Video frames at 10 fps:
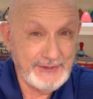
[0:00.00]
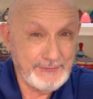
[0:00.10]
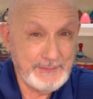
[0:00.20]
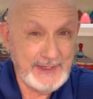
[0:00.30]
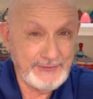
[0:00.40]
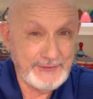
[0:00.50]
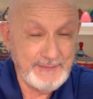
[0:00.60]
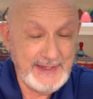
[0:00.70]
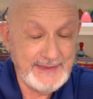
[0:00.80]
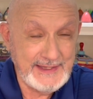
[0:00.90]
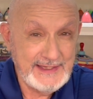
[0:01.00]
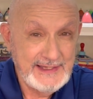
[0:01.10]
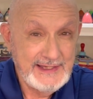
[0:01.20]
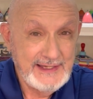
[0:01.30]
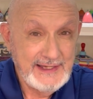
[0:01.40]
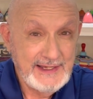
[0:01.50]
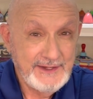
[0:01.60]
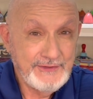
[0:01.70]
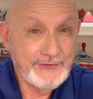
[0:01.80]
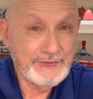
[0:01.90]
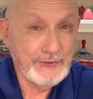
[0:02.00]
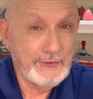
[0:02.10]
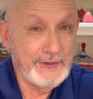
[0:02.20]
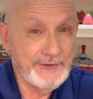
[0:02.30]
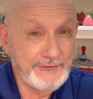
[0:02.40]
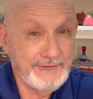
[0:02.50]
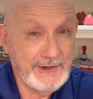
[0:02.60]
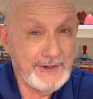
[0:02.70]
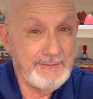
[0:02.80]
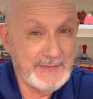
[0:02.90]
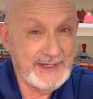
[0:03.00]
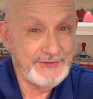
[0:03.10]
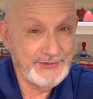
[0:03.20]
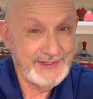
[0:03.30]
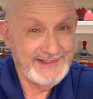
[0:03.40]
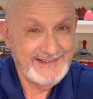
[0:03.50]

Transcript: It speaks to me that the soul is very much